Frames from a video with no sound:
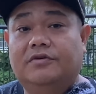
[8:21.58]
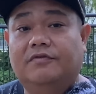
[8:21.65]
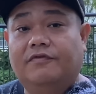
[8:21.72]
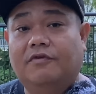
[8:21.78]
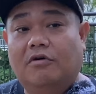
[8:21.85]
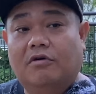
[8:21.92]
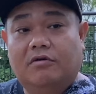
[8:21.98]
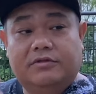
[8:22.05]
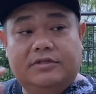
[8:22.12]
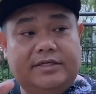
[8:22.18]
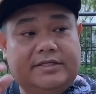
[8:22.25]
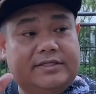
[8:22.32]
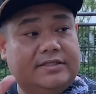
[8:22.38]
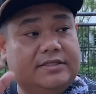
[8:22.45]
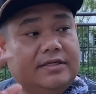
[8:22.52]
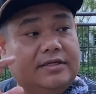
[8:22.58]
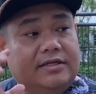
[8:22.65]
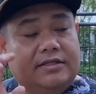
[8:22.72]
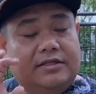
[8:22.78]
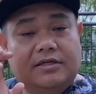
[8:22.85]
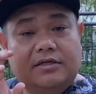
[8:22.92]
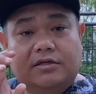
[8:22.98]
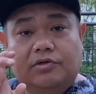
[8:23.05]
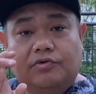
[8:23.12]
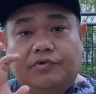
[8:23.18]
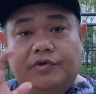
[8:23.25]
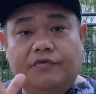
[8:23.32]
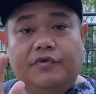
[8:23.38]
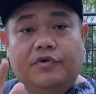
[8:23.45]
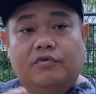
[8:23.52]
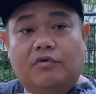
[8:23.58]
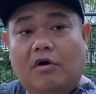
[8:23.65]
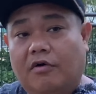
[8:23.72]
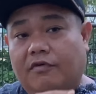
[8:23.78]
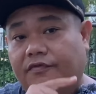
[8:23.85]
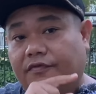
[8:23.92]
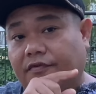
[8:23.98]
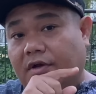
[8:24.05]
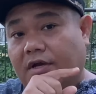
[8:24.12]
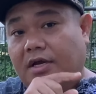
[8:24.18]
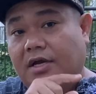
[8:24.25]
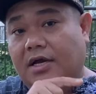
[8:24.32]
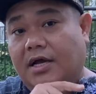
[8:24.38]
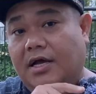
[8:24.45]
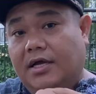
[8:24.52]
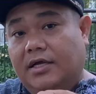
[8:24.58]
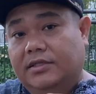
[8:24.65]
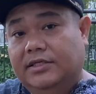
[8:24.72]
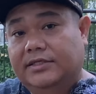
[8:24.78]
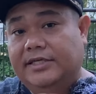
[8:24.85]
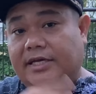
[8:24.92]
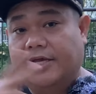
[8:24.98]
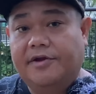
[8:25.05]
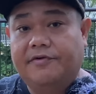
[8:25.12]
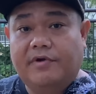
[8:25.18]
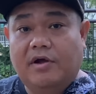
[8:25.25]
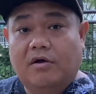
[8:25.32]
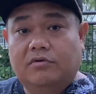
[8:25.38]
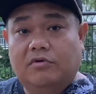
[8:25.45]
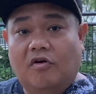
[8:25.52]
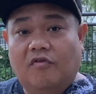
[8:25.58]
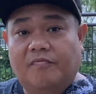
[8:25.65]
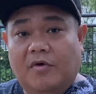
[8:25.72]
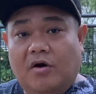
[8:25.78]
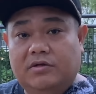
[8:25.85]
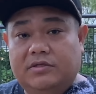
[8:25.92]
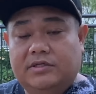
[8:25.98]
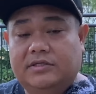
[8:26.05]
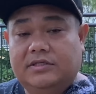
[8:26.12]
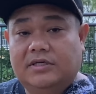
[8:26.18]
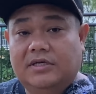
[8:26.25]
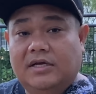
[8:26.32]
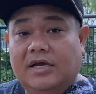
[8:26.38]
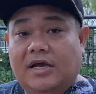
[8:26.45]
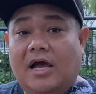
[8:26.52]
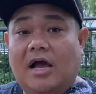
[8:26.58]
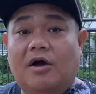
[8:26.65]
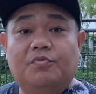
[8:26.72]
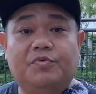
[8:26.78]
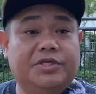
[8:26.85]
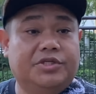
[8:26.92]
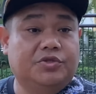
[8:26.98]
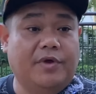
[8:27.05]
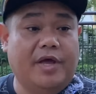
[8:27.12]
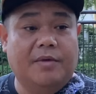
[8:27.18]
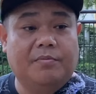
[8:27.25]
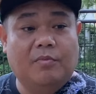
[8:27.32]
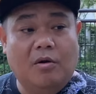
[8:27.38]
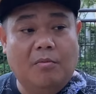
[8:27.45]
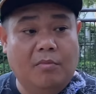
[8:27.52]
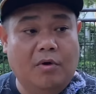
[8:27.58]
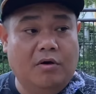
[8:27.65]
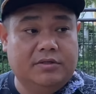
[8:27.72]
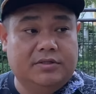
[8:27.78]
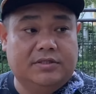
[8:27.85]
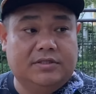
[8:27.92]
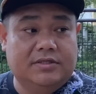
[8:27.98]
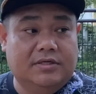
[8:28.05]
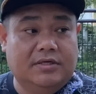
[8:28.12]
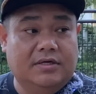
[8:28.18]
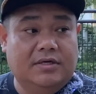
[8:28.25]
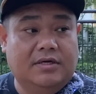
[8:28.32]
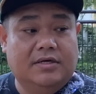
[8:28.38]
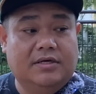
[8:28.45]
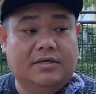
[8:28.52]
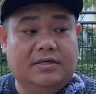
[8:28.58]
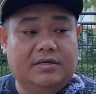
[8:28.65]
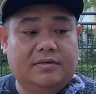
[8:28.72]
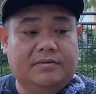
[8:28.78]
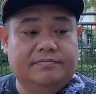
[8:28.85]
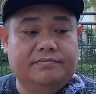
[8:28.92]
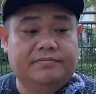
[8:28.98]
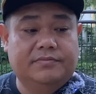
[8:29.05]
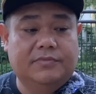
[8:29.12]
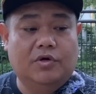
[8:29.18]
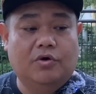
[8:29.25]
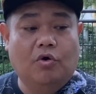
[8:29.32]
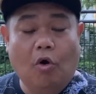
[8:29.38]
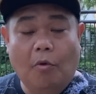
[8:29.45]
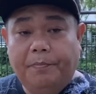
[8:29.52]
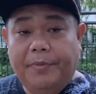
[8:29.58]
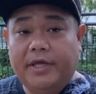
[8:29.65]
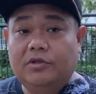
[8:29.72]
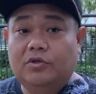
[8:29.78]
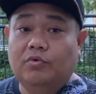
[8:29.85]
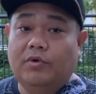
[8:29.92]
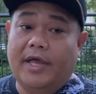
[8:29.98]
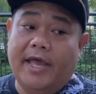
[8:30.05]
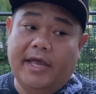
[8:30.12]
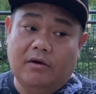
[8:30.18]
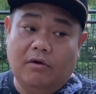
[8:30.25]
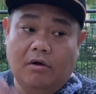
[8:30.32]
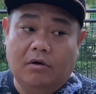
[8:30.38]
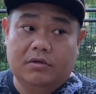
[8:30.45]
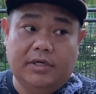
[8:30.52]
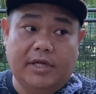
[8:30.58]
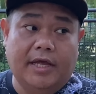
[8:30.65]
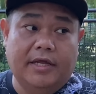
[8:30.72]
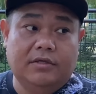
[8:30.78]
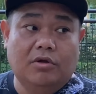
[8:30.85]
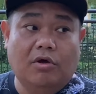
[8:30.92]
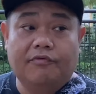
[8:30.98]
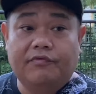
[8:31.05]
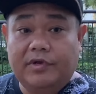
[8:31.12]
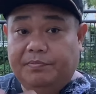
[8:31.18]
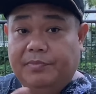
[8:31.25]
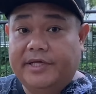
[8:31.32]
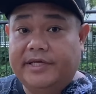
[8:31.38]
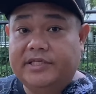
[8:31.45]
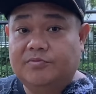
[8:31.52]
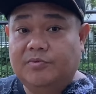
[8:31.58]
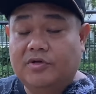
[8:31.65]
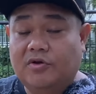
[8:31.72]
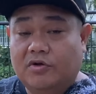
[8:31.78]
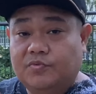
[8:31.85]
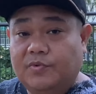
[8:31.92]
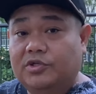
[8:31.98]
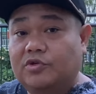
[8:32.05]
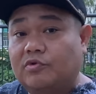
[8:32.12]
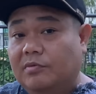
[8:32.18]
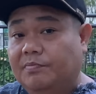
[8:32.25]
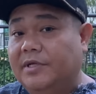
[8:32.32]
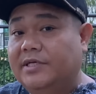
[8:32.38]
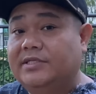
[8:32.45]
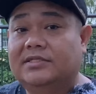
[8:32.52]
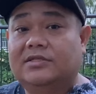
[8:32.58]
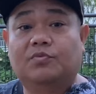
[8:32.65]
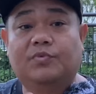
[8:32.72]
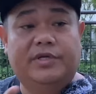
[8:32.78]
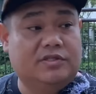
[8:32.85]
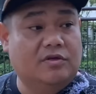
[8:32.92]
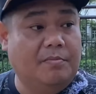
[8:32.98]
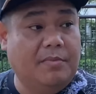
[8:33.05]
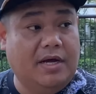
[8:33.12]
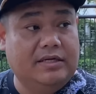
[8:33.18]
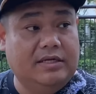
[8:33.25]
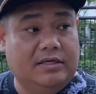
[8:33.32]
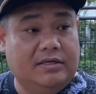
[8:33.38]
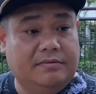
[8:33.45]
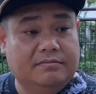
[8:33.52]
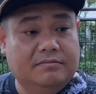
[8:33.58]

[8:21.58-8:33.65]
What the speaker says: for this little review of the second round of mods. I wish to add more mods, hoping to add on and not replace, because when you replace it's a waste of money.